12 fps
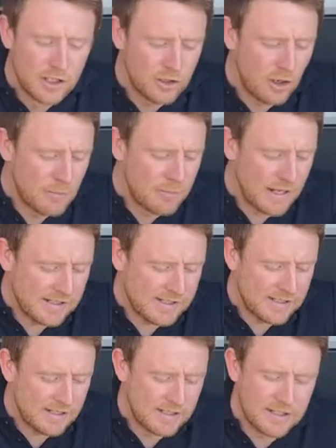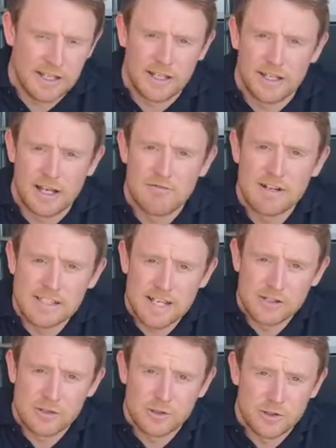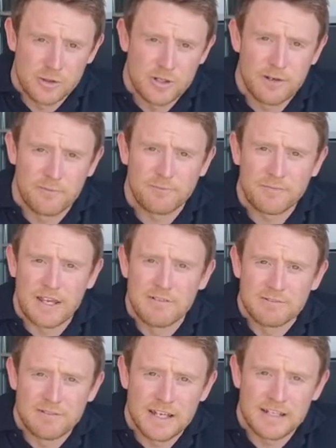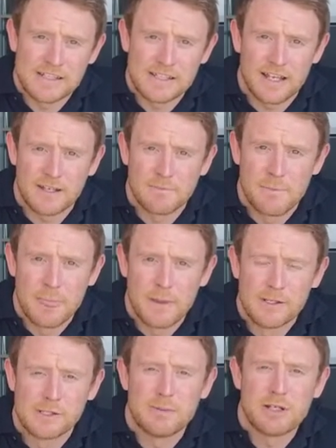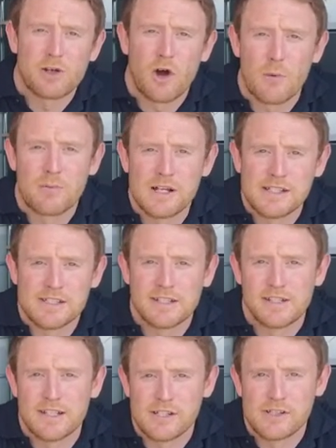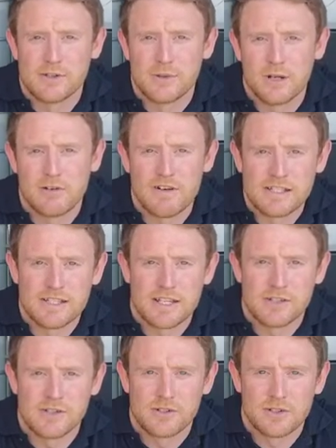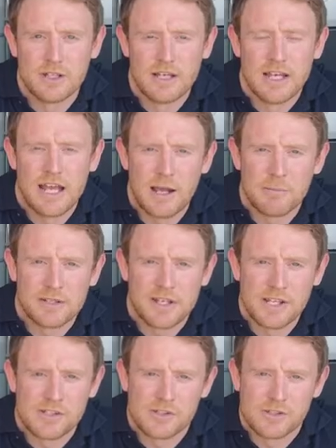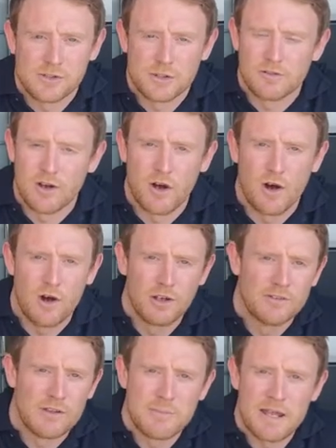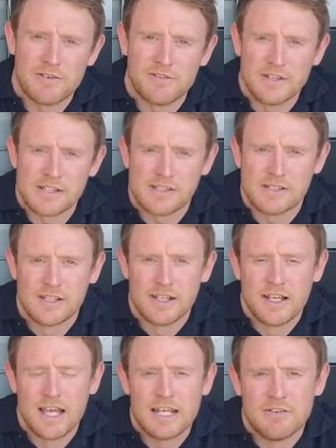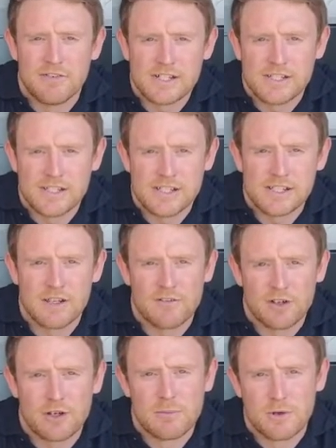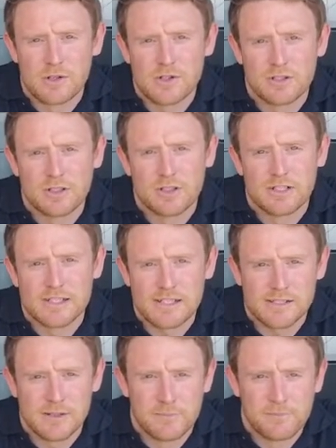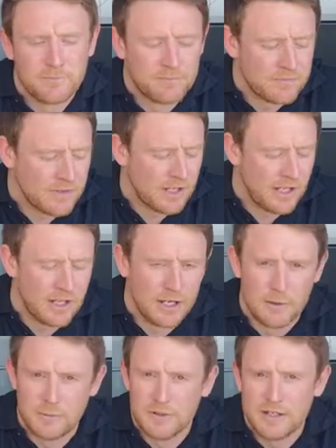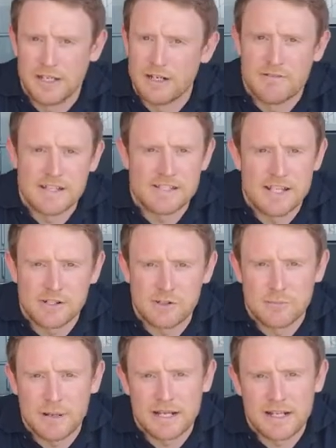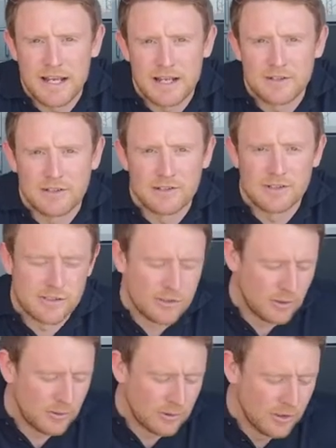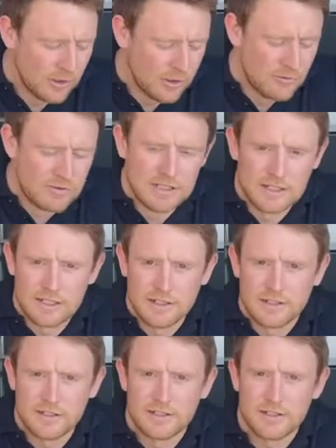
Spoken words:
compacted a residential unit and fan design to be incorporated into a residential application. So you've got all of the benefits and efficiencies of a commercial system in a residential back garden. So really